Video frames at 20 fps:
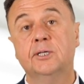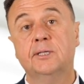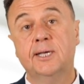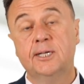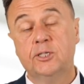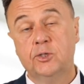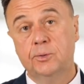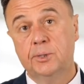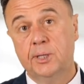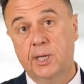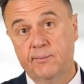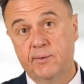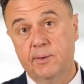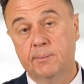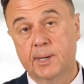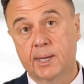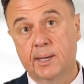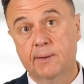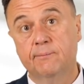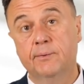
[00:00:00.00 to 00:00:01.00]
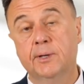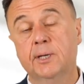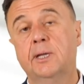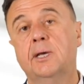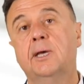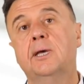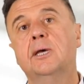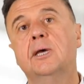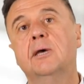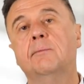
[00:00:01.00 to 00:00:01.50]
and that should give him comfort
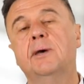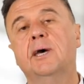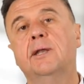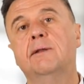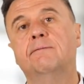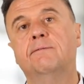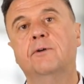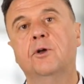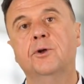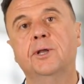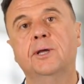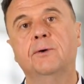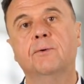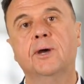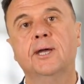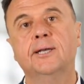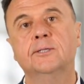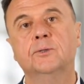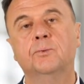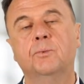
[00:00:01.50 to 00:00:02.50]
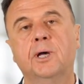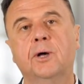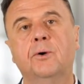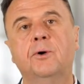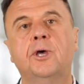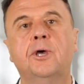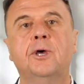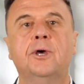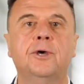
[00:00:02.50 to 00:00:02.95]
about a floating rate as well.